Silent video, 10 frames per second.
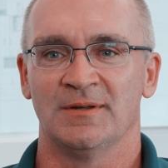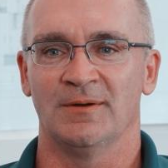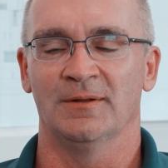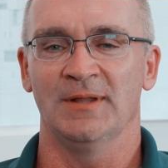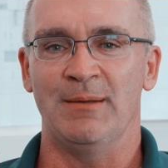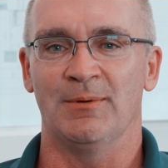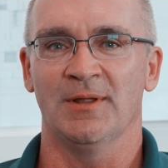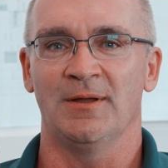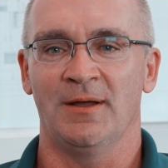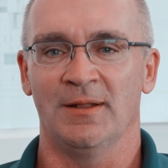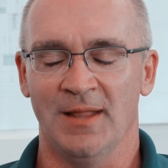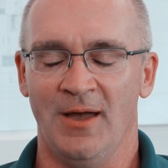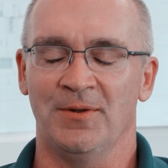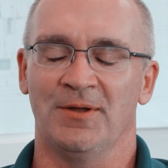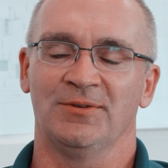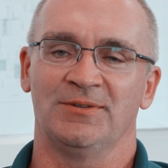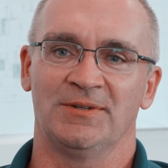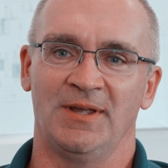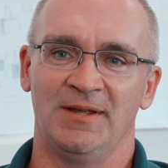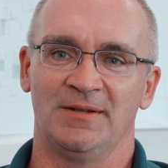know, a label allowed us to
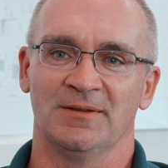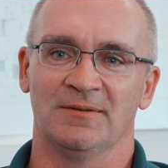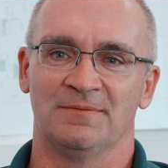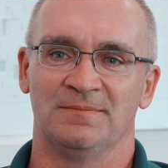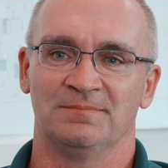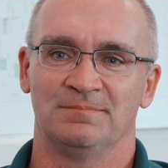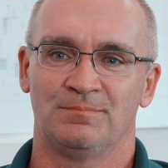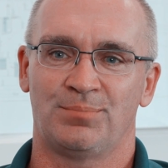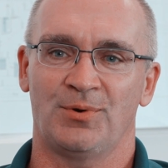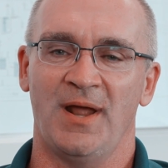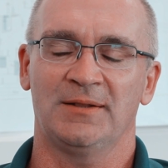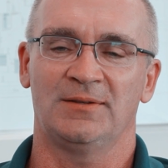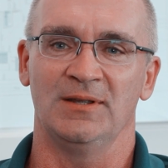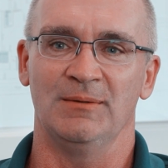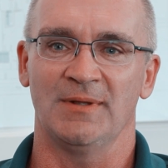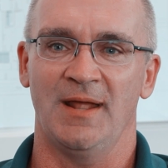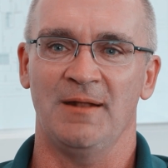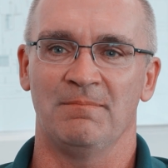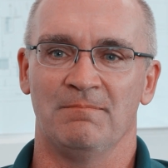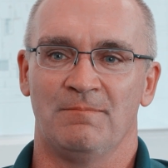take the Pratt team that
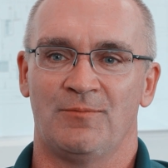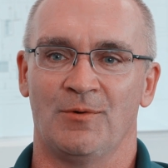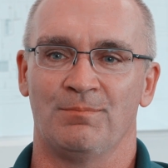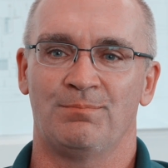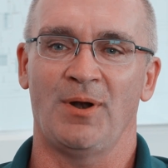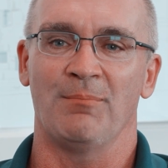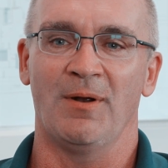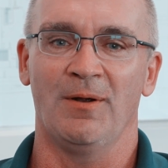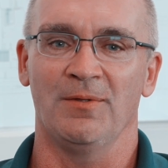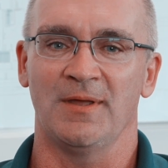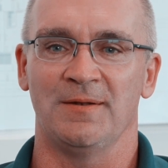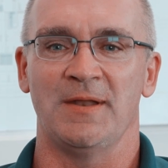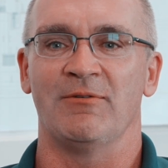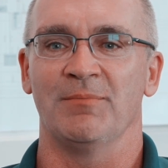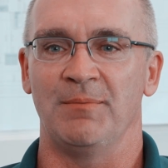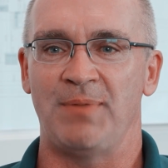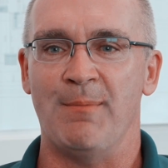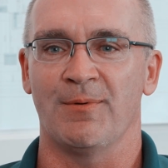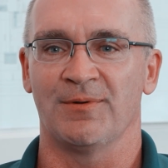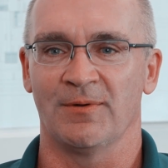had primarily had never made
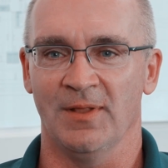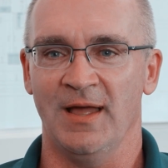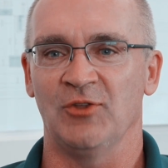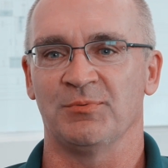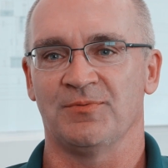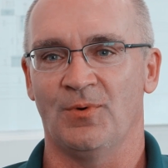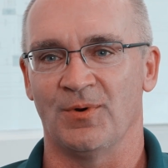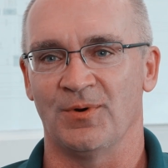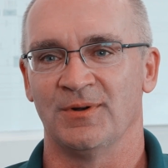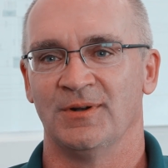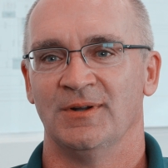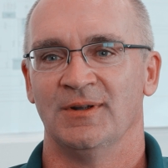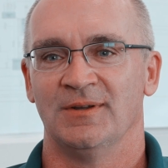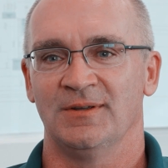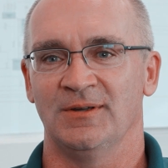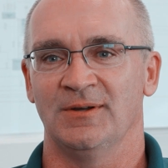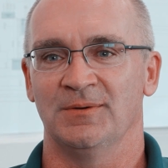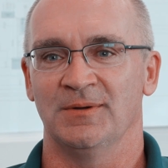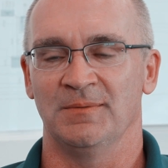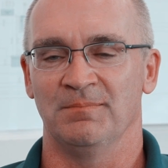paper in their lives before, you
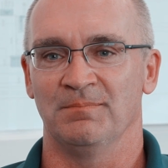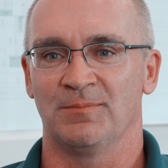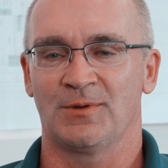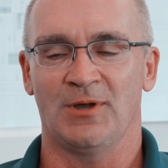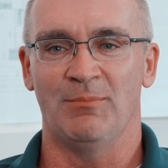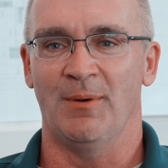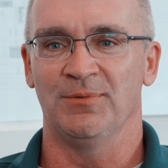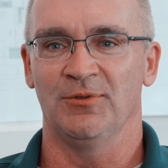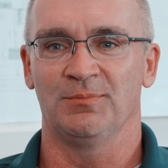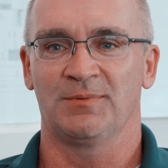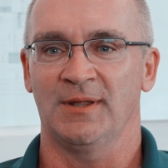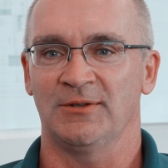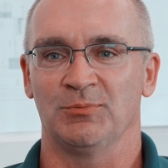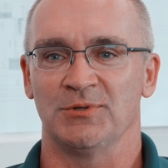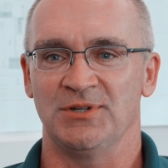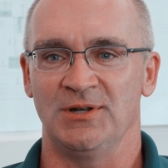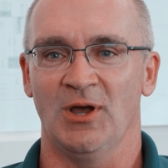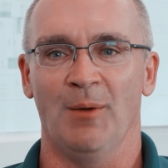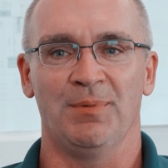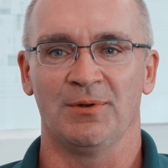know, and come up this get this machine
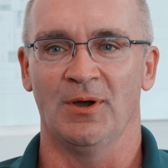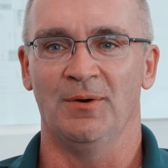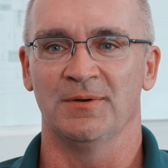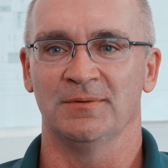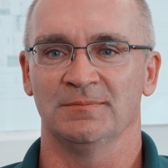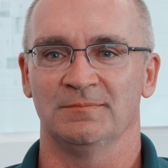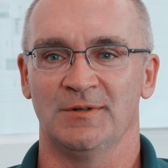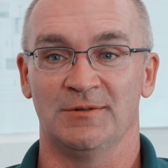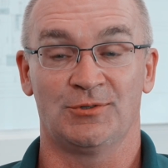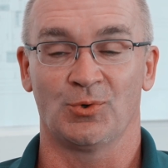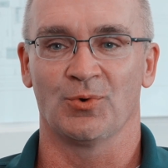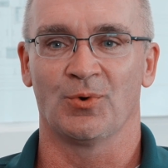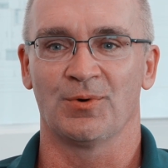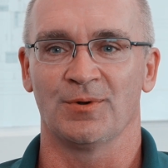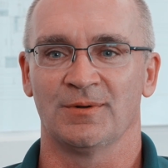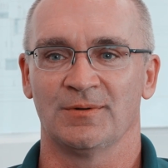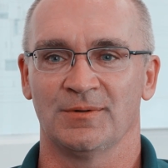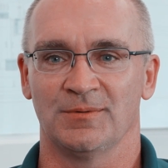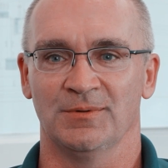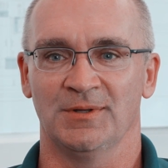up and going in short order.
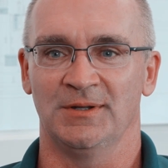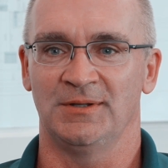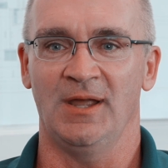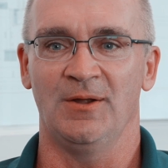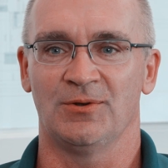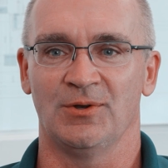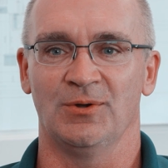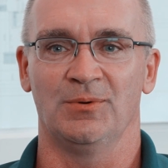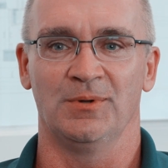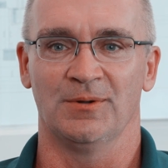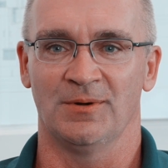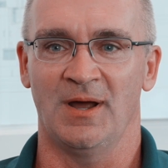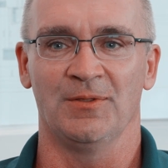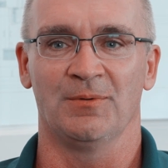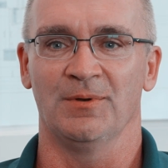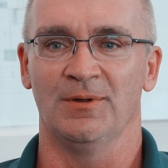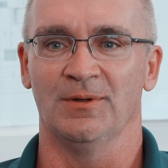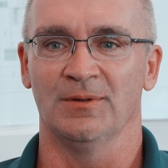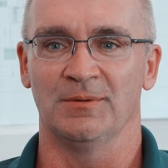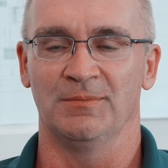And within a day or two, we were on the
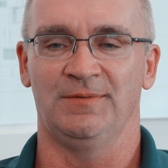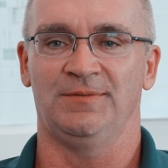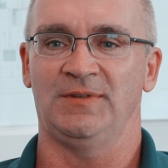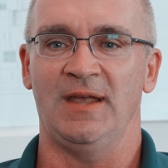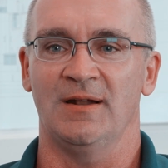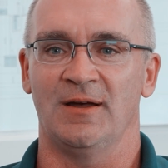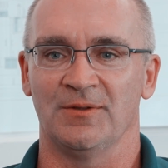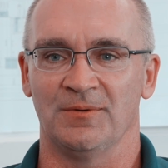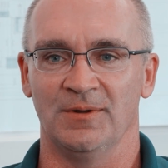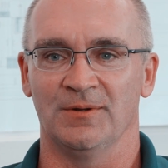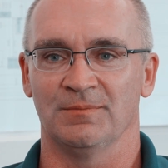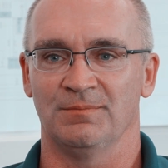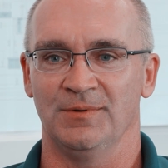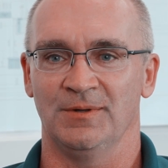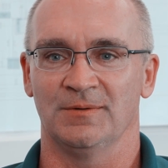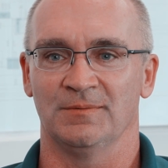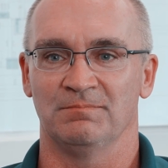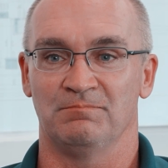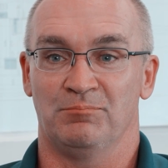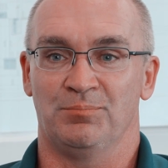reel and we stayed on the reel, you know,